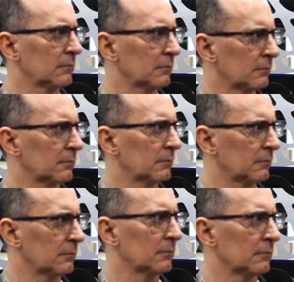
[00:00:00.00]

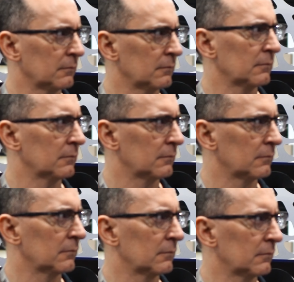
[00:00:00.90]

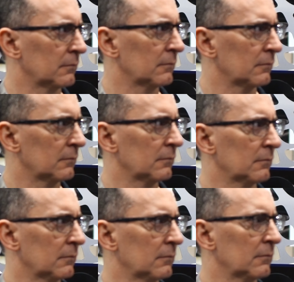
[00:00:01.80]

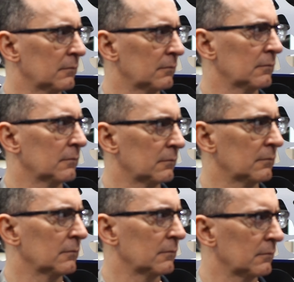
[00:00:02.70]

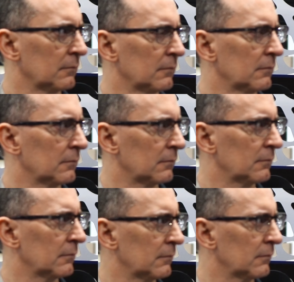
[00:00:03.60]

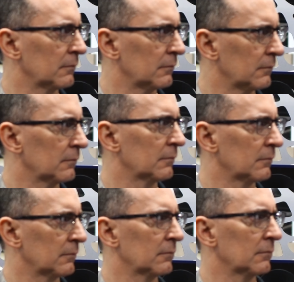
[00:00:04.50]

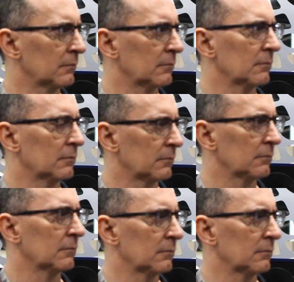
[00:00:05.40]
[no speech]